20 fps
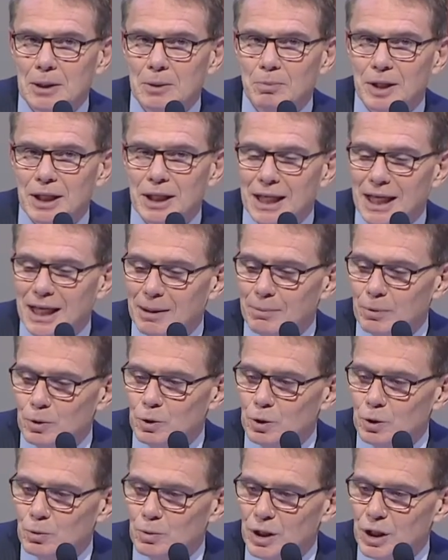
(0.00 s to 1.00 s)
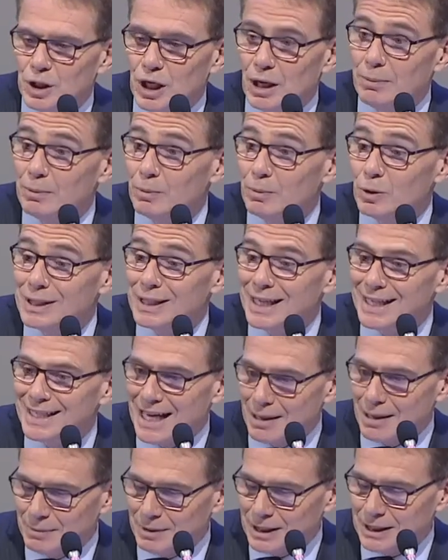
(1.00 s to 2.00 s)
being able to become a more
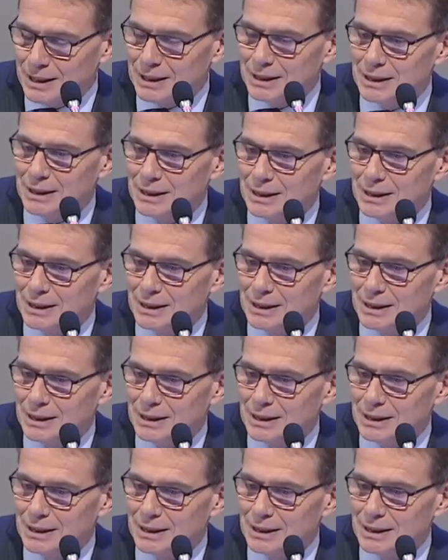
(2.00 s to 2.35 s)
dynamic